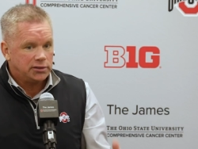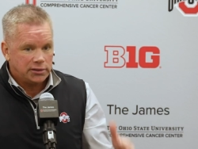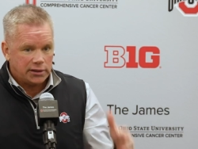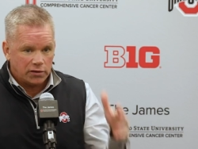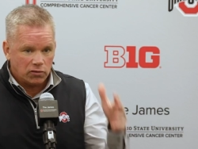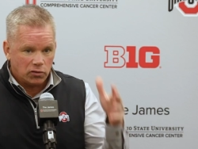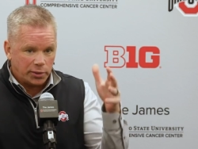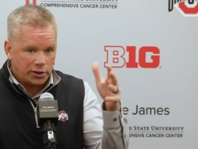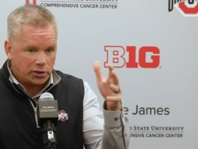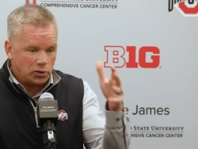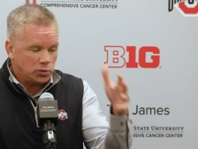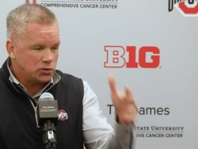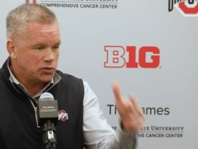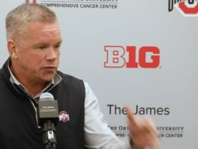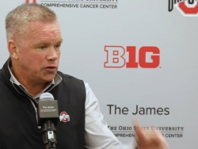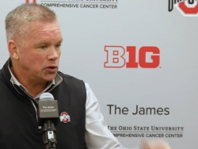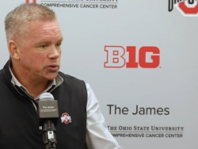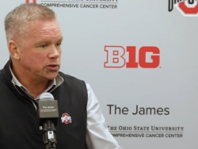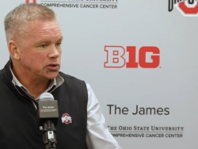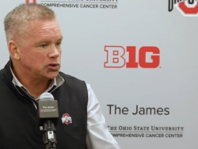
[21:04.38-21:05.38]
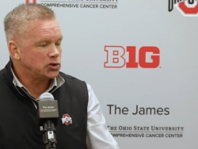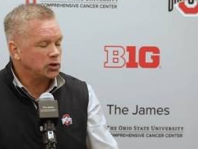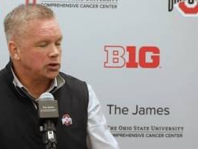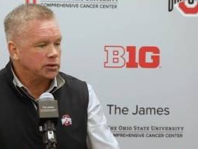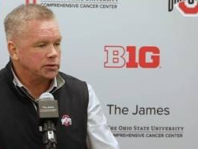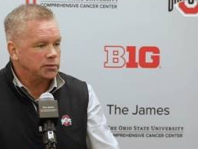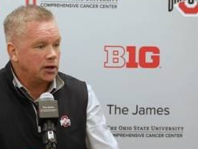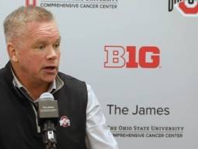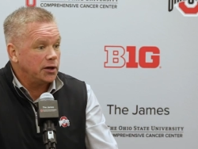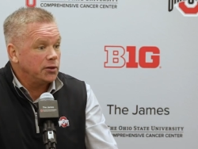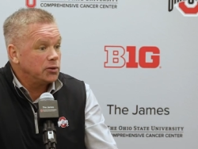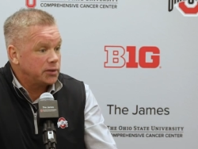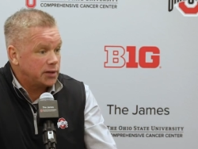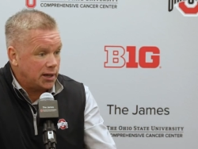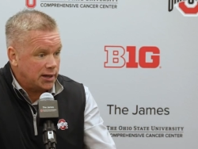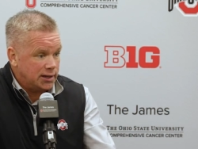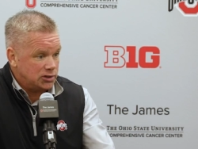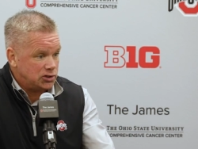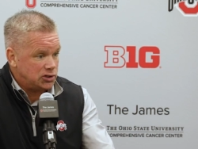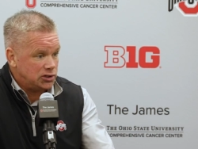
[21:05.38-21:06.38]
everybody was focused on other
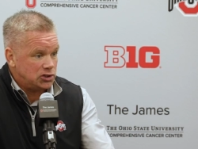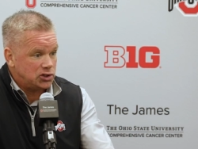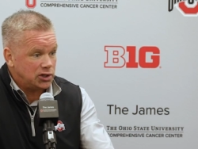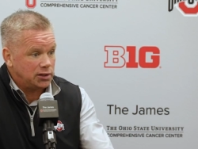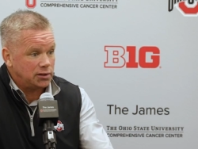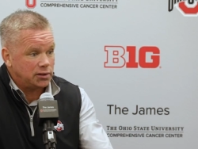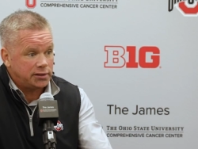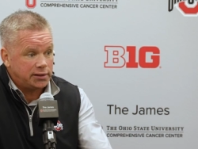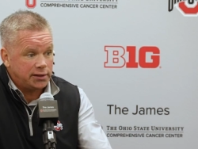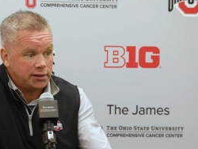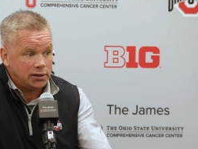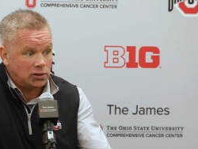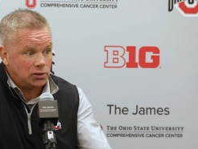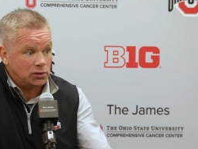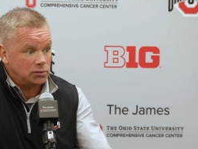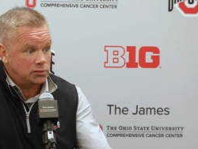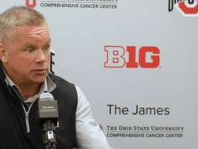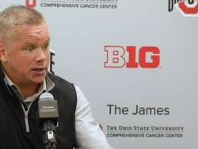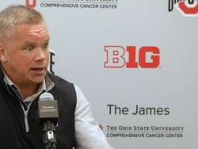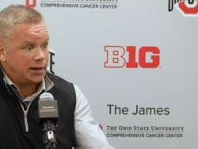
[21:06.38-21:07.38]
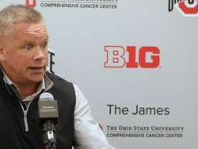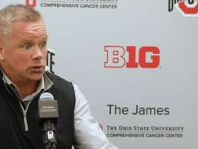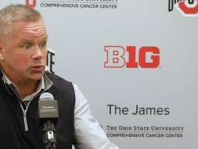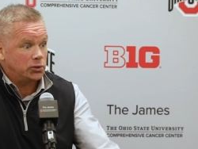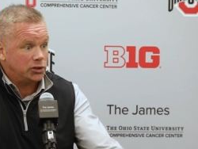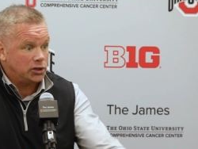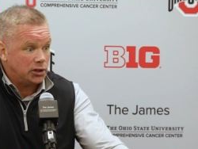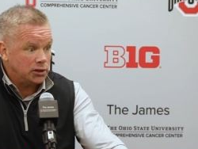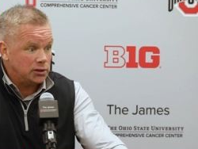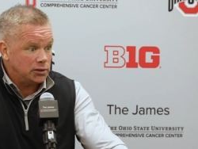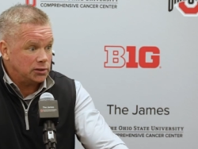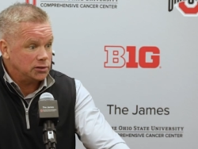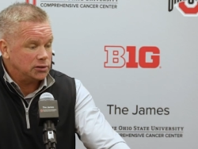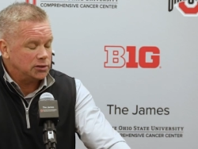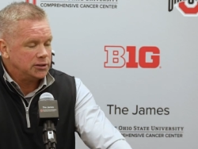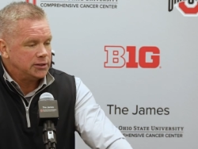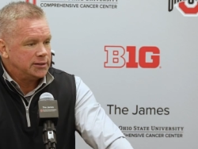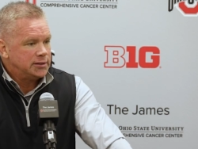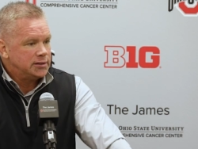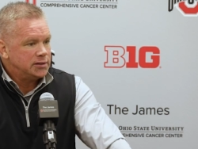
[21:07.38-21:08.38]
guys, E J Liddell, Kyle Young,
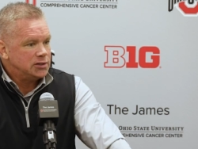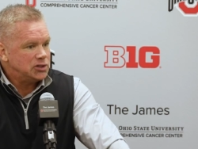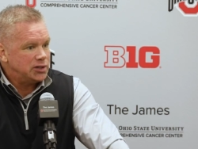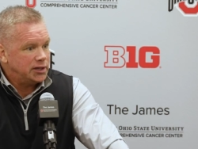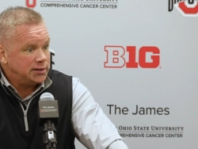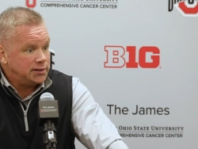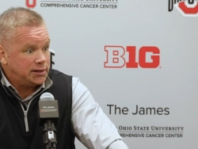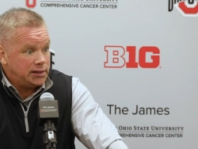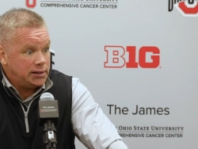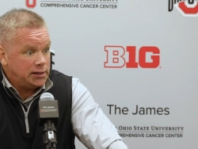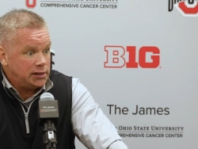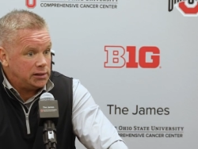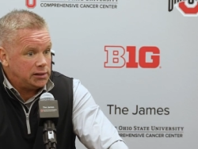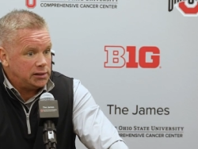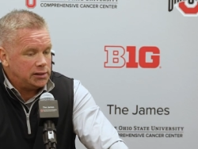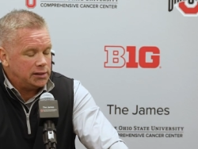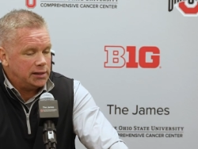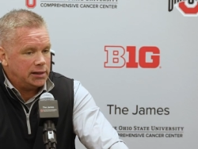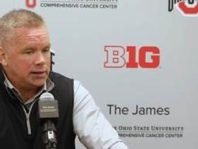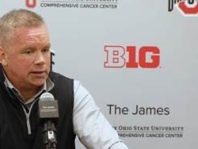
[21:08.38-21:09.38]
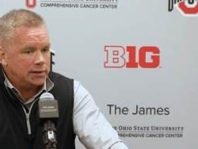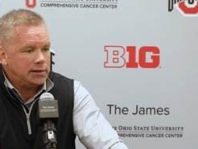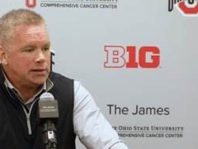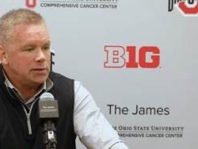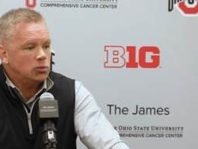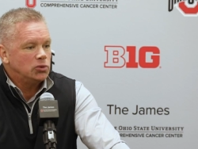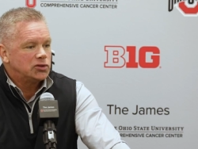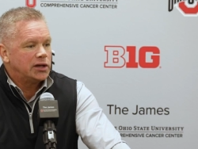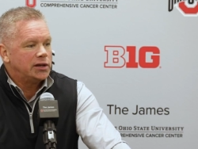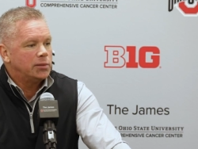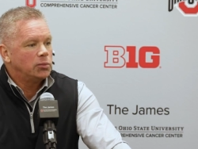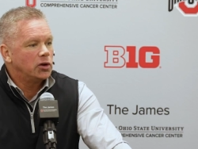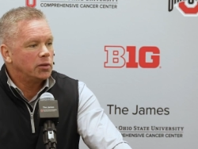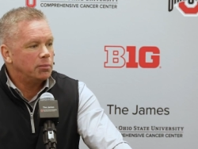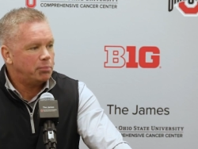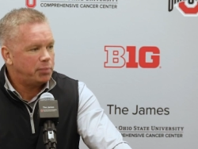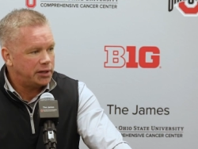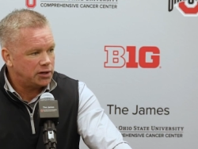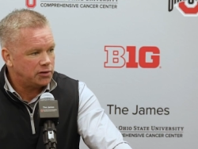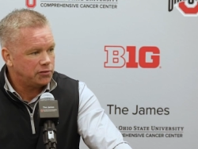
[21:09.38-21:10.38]
Zed Key, and he was able to
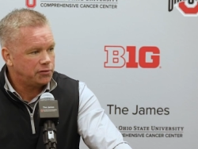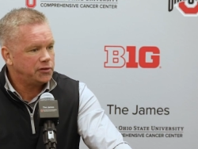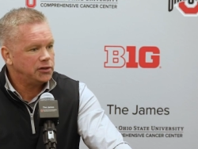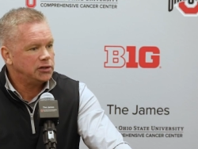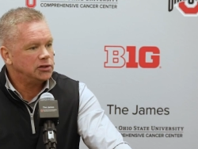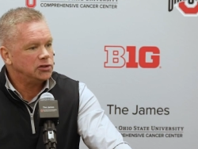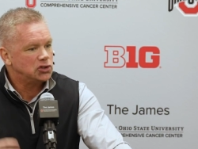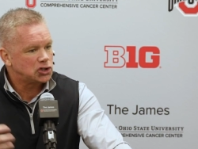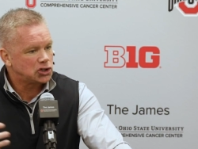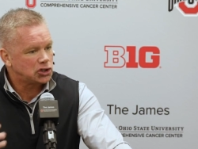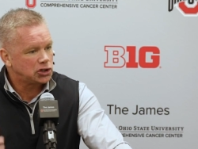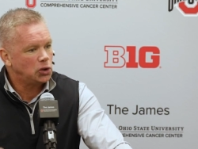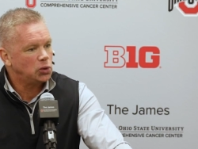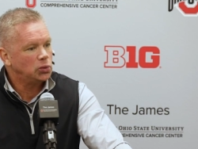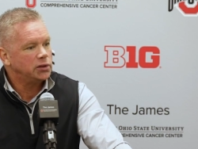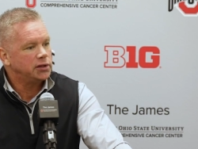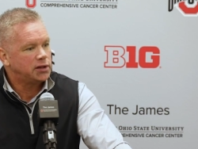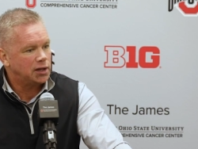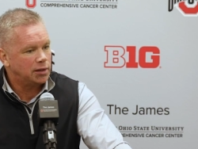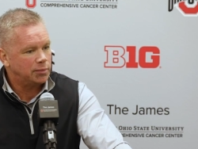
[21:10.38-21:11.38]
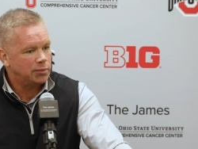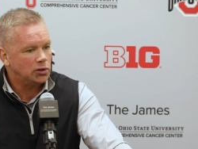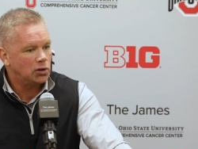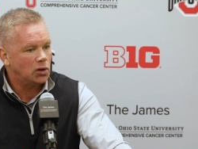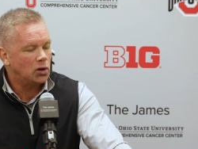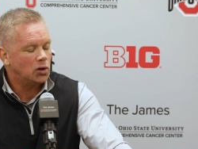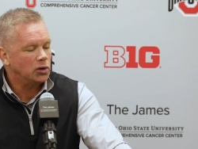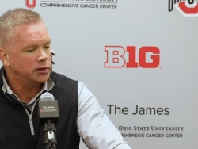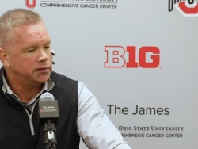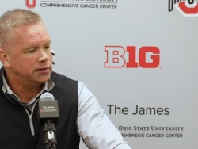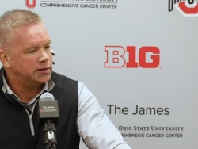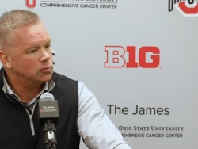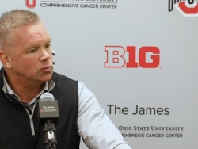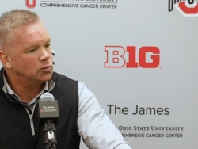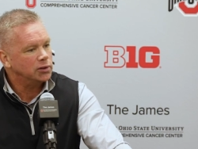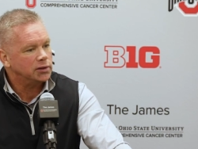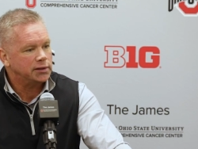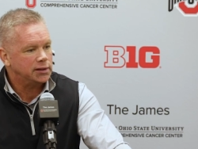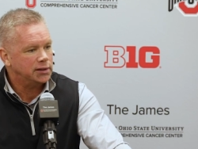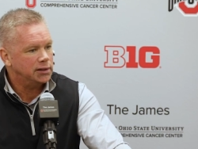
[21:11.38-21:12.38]
benefit and slowly come along and then
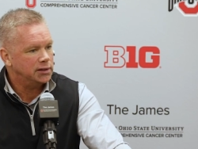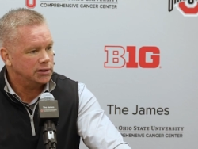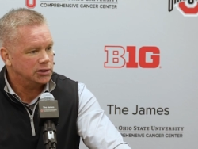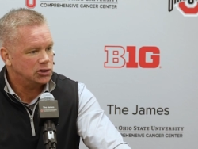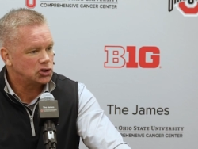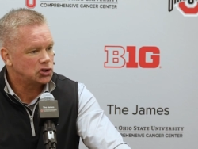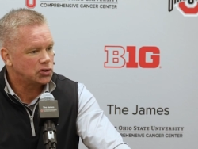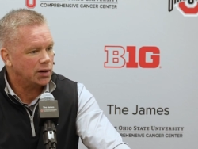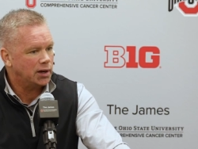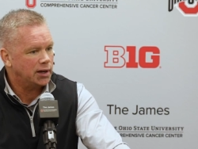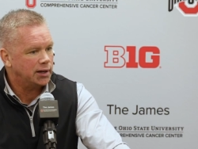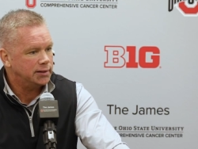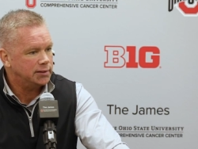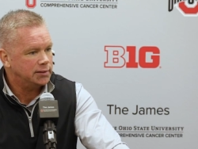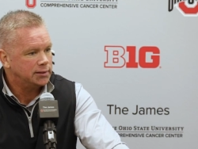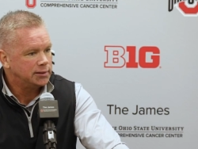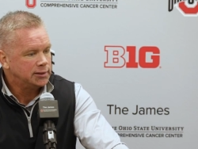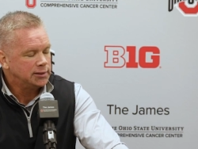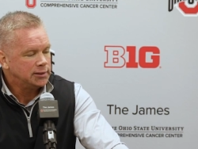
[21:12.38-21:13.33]
really hit his stride.